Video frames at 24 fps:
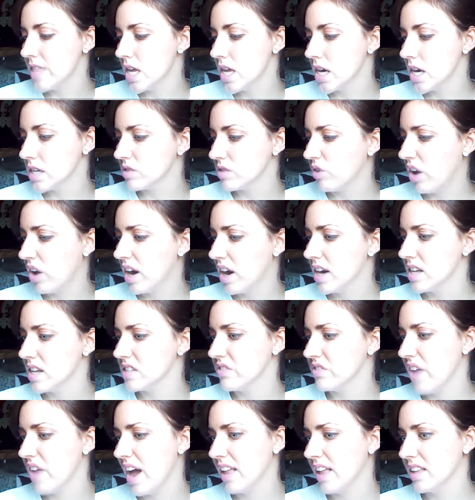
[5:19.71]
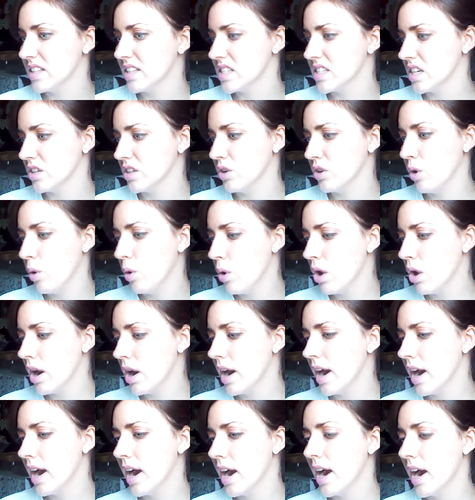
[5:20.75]
then as far as violence and
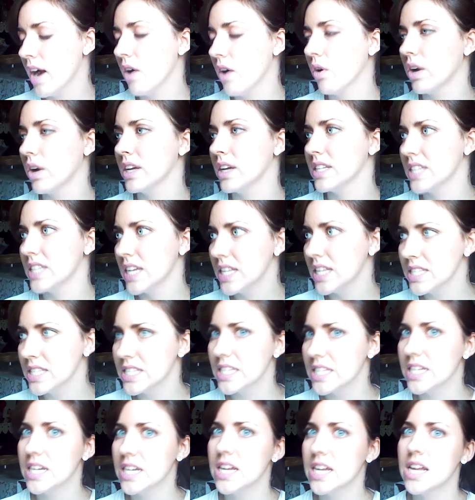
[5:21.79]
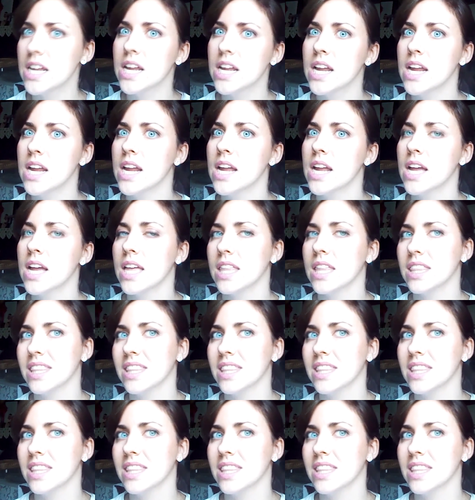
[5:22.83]
gore or intensity,